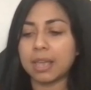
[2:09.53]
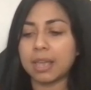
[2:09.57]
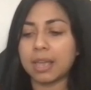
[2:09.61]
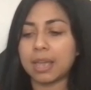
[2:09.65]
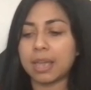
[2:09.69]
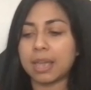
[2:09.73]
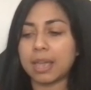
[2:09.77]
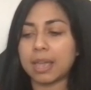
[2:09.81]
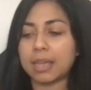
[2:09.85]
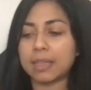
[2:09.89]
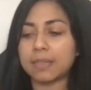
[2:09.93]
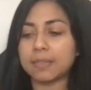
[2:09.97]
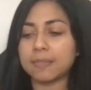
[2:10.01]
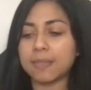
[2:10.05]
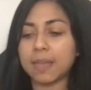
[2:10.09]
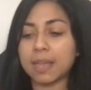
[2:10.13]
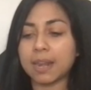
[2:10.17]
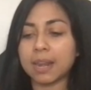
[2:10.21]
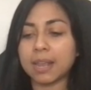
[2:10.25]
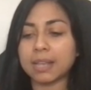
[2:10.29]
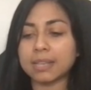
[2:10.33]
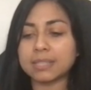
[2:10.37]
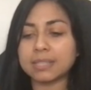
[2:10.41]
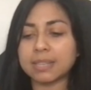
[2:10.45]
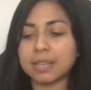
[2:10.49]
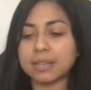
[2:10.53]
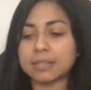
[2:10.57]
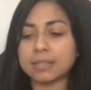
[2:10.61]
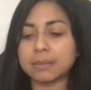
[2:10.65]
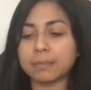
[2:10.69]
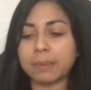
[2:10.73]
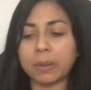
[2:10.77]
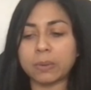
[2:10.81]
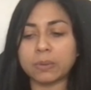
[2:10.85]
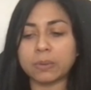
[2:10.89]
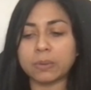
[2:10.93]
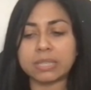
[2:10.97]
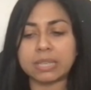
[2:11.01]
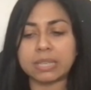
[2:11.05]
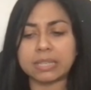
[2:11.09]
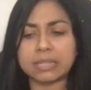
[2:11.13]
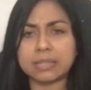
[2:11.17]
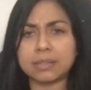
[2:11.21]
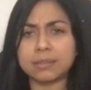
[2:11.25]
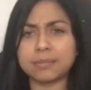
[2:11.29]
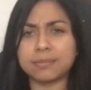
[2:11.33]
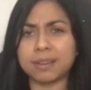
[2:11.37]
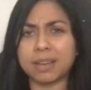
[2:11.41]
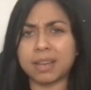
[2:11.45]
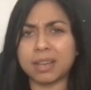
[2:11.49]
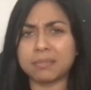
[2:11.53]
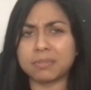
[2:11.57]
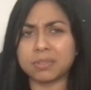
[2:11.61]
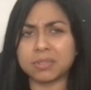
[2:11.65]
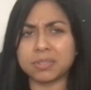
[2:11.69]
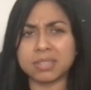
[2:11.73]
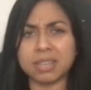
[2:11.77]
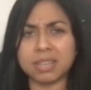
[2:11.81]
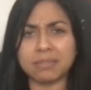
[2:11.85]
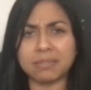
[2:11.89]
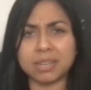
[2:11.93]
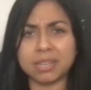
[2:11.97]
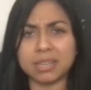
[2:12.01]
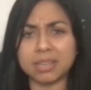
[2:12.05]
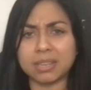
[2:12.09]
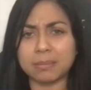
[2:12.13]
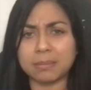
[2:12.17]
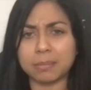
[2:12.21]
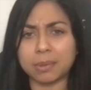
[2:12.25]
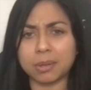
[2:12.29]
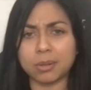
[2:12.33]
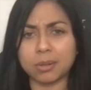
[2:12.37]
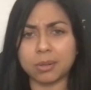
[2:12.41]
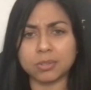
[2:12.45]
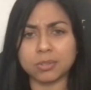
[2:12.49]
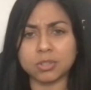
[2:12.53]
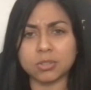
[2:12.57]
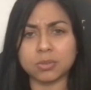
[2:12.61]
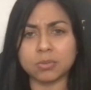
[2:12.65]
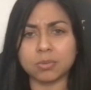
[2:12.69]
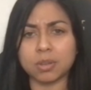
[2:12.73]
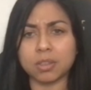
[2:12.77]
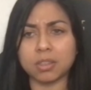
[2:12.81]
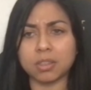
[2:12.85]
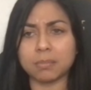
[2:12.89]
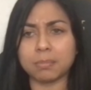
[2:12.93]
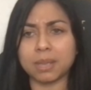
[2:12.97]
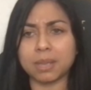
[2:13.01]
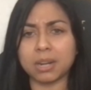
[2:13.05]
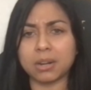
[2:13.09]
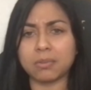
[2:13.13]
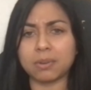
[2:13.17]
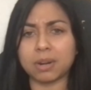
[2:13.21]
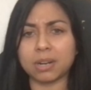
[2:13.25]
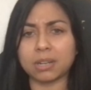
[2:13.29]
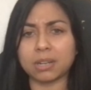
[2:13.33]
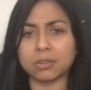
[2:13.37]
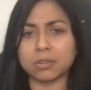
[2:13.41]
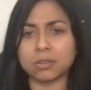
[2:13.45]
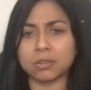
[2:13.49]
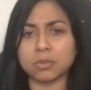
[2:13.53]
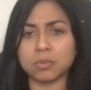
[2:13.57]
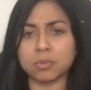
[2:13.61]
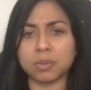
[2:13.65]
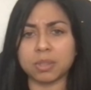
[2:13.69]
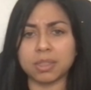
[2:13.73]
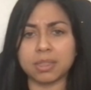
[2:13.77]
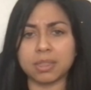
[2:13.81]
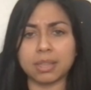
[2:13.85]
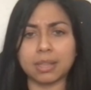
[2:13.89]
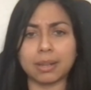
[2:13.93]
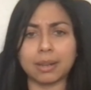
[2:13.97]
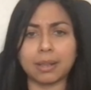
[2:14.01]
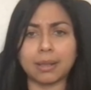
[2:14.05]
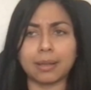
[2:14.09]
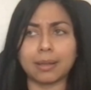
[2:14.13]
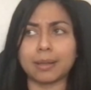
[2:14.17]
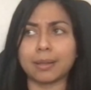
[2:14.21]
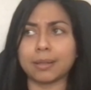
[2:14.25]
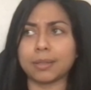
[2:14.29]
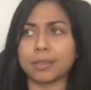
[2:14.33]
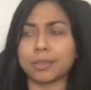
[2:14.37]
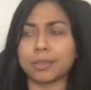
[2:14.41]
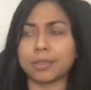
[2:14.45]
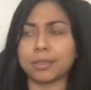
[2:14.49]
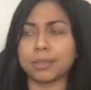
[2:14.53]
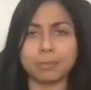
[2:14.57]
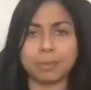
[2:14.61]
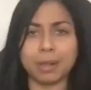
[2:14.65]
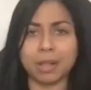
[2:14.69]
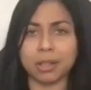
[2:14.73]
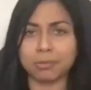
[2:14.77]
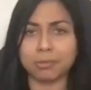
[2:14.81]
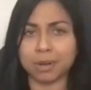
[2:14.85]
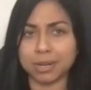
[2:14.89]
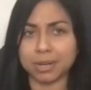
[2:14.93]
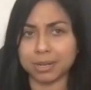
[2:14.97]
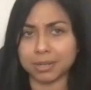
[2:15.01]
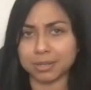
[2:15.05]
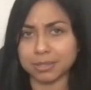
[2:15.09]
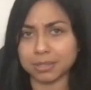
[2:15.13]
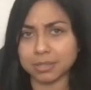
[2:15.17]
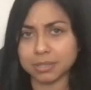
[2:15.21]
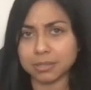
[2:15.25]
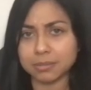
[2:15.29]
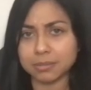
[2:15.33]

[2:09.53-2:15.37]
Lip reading: And then I sent about 65 or 70 emails to all the band directors within a 30-mile radius.